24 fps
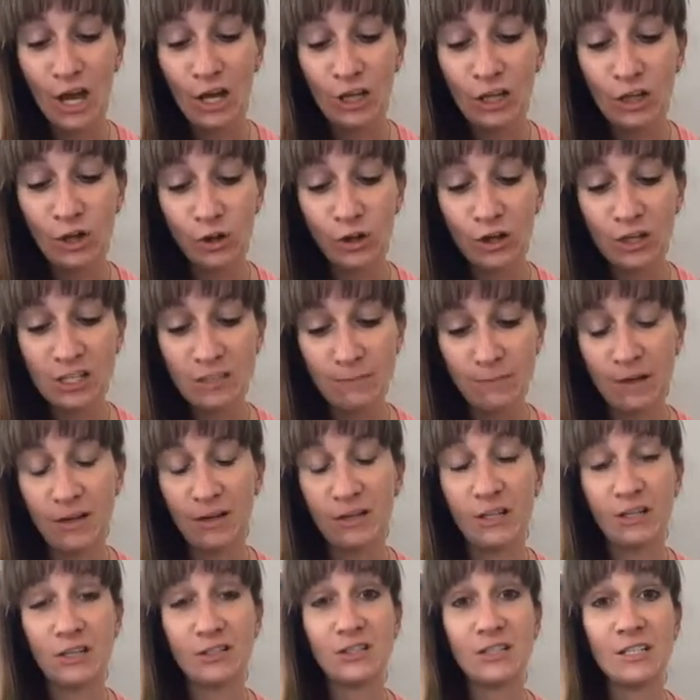your
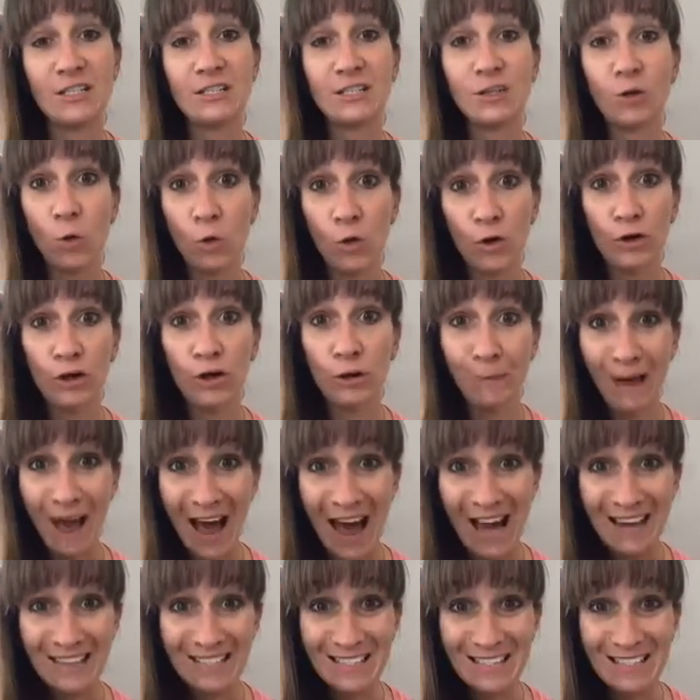experiences, or your
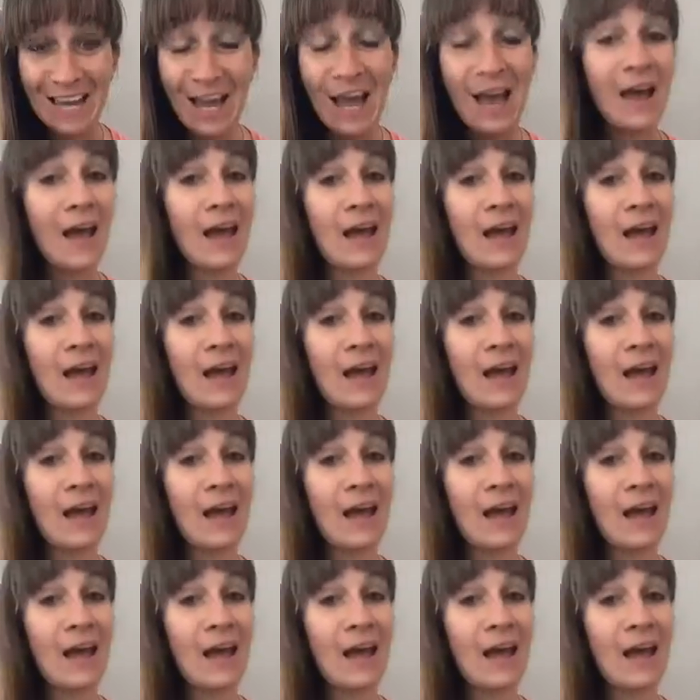past.